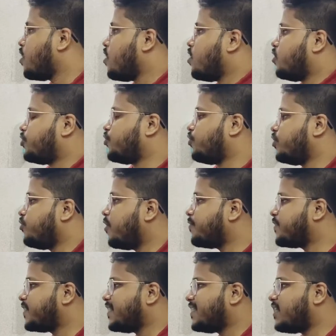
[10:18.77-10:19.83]
So you have
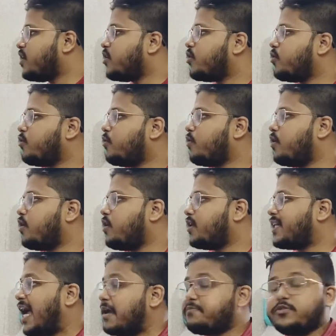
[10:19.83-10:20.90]
seen the
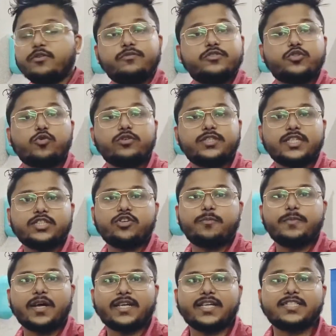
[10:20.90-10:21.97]
types of sources of
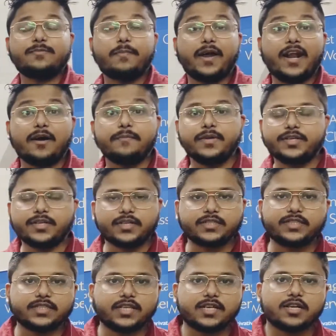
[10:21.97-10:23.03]
data,
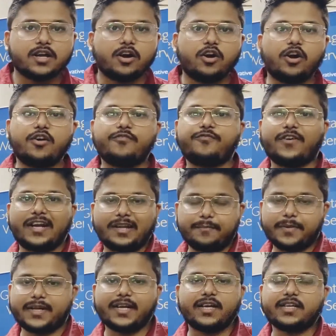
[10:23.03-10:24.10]
parameters of
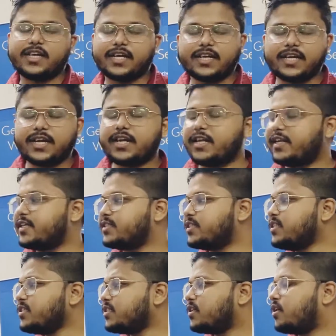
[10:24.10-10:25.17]
fundamental and technical
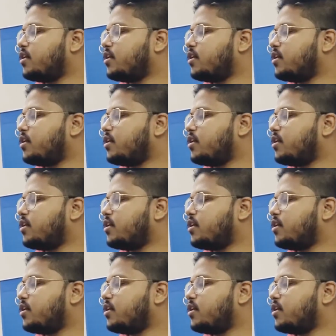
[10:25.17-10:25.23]
analysis.